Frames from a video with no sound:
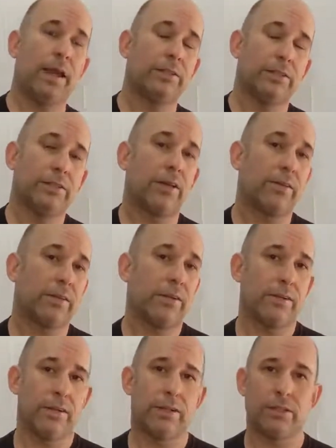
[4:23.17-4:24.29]
As you saw
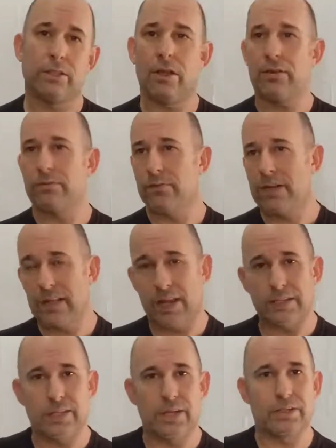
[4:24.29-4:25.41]
there, it's a lot of
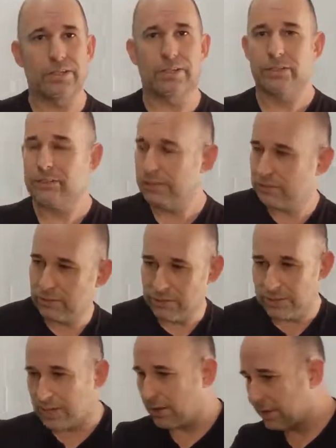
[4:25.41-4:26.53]
relaxation. Just
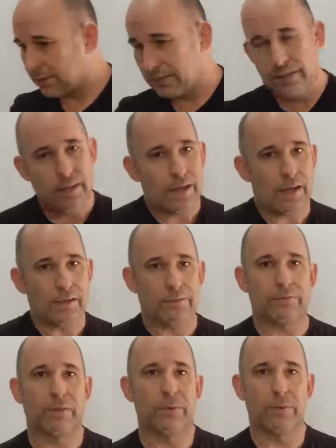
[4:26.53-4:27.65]
learning how to
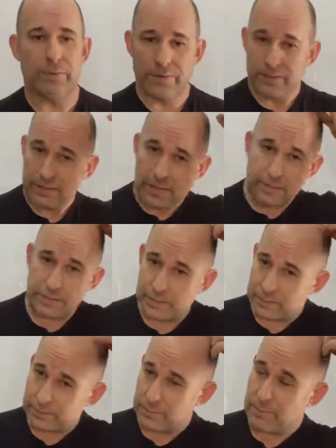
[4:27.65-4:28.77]
flow with it. That's
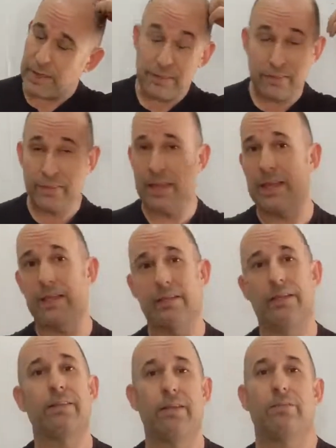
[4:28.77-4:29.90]
the main thing
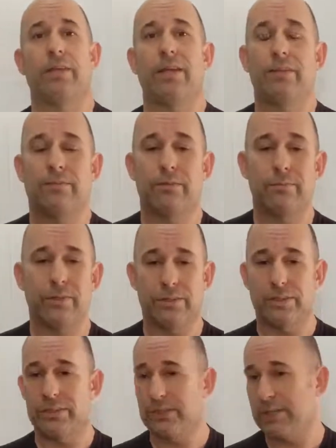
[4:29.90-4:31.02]
that we get from
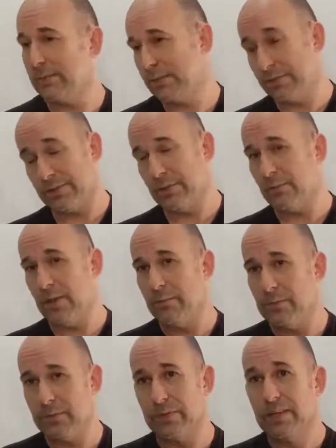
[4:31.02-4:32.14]
Russian Systema. There's a whole lot
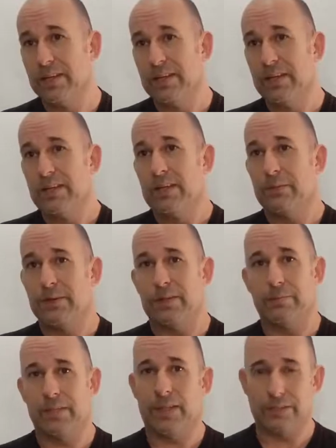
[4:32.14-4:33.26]
more with
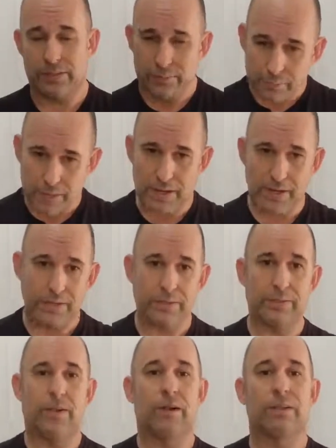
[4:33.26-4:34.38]
it, but that's the
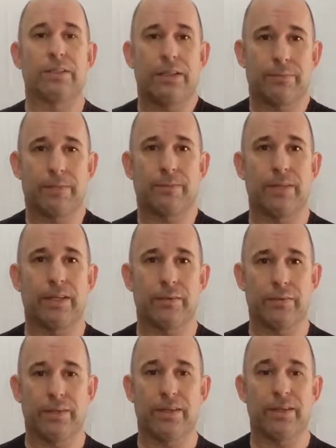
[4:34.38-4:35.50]
main concept that we
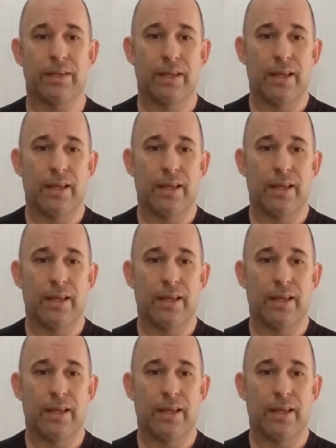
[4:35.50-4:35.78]
get with it.